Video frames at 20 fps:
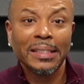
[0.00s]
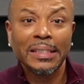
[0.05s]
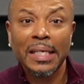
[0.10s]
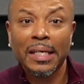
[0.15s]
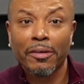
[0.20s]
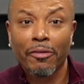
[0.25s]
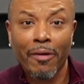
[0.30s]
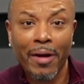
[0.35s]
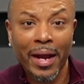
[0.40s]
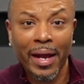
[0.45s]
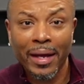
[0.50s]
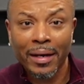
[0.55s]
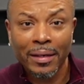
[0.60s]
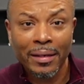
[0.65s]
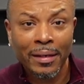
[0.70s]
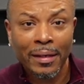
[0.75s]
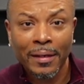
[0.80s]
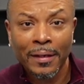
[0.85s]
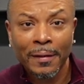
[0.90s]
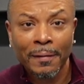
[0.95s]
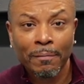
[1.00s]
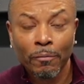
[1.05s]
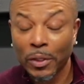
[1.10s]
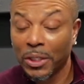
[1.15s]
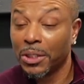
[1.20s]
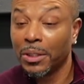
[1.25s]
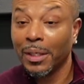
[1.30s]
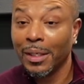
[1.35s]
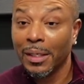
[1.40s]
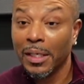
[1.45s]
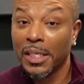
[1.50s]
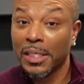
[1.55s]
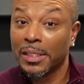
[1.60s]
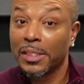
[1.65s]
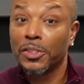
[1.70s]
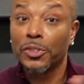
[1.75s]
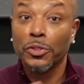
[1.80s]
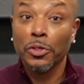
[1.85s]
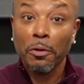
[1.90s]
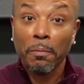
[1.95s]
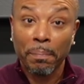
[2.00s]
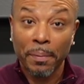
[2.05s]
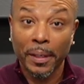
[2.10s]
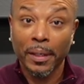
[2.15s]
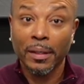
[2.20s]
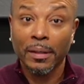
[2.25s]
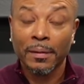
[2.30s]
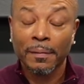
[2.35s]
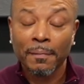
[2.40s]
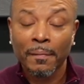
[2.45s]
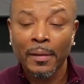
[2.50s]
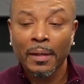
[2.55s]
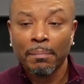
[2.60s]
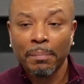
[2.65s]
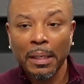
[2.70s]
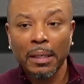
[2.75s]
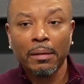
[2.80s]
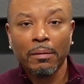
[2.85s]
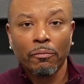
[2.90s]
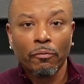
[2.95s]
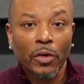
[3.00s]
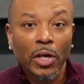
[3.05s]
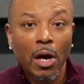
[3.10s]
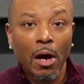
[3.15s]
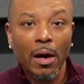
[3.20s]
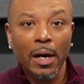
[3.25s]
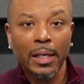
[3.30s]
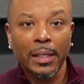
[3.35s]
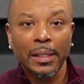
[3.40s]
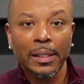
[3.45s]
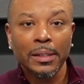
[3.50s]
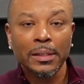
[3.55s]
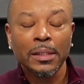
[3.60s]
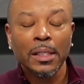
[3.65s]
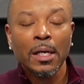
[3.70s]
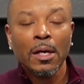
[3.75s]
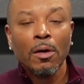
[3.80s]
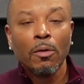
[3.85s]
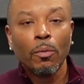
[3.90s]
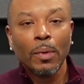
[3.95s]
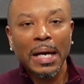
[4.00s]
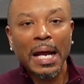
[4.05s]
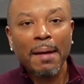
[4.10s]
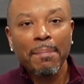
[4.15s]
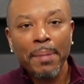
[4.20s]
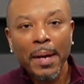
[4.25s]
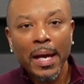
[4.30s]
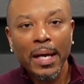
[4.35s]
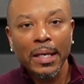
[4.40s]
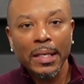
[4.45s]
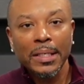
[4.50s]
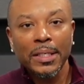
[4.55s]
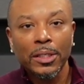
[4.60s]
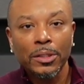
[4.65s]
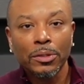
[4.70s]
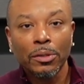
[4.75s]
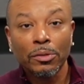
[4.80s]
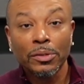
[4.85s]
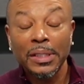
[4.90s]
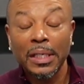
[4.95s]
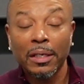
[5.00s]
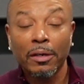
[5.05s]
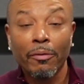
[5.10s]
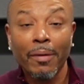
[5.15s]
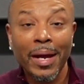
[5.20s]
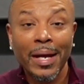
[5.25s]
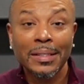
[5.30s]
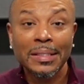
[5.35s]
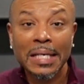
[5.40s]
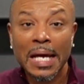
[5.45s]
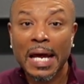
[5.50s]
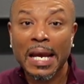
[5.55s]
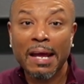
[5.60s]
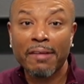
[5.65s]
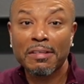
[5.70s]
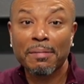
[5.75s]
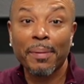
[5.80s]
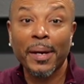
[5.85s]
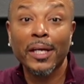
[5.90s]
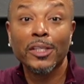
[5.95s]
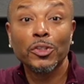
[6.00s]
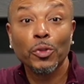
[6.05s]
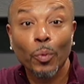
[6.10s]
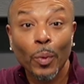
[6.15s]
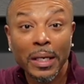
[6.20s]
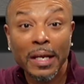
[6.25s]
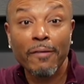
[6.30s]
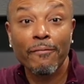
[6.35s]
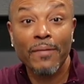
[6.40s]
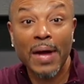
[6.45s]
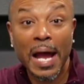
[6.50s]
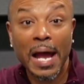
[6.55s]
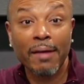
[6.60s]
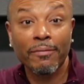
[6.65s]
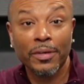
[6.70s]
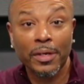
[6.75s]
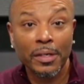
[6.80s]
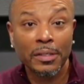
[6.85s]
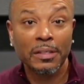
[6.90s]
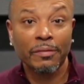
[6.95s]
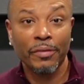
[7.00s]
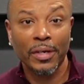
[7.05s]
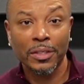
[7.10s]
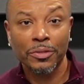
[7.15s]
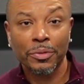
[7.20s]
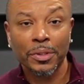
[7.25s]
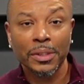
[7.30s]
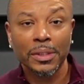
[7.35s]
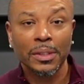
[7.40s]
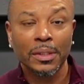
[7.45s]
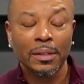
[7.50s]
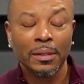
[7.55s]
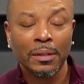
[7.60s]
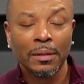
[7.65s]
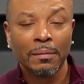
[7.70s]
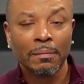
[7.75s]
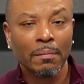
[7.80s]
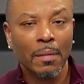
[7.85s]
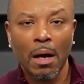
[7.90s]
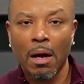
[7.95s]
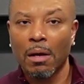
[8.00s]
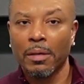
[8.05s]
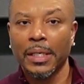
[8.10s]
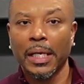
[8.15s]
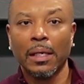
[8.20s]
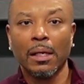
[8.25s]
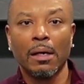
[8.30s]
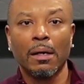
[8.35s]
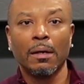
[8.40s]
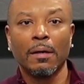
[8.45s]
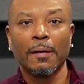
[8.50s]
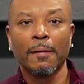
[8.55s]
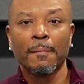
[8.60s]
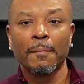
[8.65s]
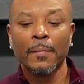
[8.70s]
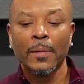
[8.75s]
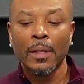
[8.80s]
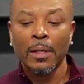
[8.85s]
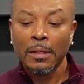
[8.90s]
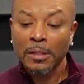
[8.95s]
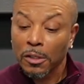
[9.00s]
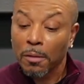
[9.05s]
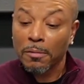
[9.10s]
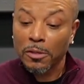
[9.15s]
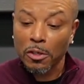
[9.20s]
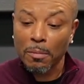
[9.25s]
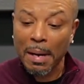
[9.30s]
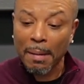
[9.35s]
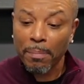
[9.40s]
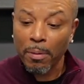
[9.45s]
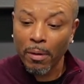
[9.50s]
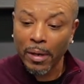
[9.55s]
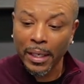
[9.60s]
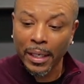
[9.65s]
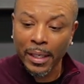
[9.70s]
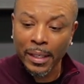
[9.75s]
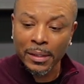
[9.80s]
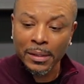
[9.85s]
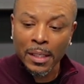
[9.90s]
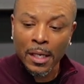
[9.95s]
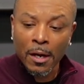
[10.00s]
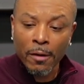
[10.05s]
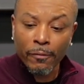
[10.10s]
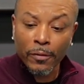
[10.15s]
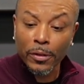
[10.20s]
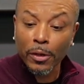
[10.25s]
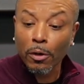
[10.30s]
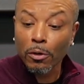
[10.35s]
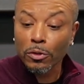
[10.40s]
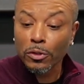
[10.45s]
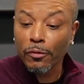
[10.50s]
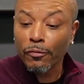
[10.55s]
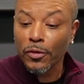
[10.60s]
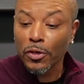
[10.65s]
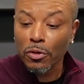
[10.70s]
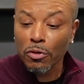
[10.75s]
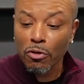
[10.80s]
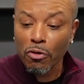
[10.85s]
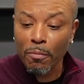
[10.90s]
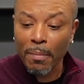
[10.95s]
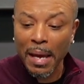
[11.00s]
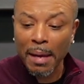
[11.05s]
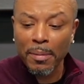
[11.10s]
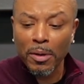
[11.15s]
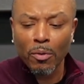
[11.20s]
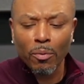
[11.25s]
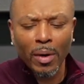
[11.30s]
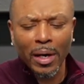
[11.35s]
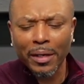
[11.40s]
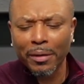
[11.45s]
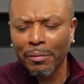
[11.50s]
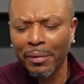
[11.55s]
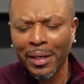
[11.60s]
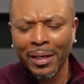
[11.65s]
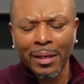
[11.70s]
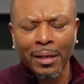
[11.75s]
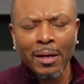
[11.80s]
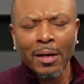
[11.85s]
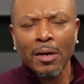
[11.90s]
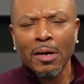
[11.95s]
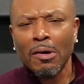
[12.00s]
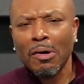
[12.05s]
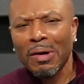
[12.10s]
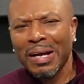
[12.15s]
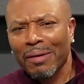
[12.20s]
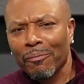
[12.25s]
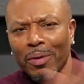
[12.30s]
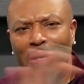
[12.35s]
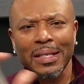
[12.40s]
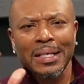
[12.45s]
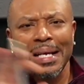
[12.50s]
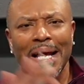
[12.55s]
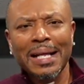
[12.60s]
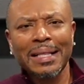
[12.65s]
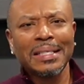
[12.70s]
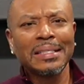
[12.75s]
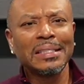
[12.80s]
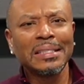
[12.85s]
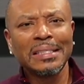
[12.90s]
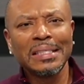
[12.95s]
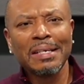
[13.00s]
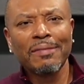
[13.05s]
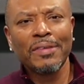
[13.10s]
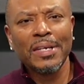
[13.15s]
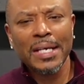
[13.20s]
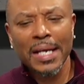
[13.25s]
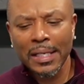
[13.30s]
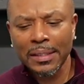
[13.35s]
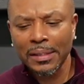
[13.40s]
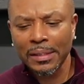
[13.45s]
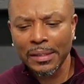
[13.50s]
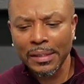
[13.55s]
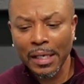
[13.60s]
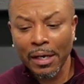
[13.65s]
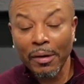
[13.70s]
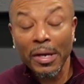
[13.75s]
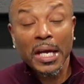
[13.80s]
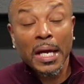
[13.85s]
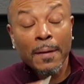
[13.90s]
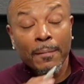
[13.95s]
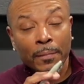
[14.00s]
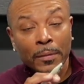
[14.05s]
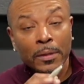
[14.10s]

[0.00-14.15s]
10 grand, which is stupid. But regardless, would I pay an additional 10 grand to not have to pay 25 years of interest? All day long. So my point is, for those of you who may be wondering whether or not this is even necessary,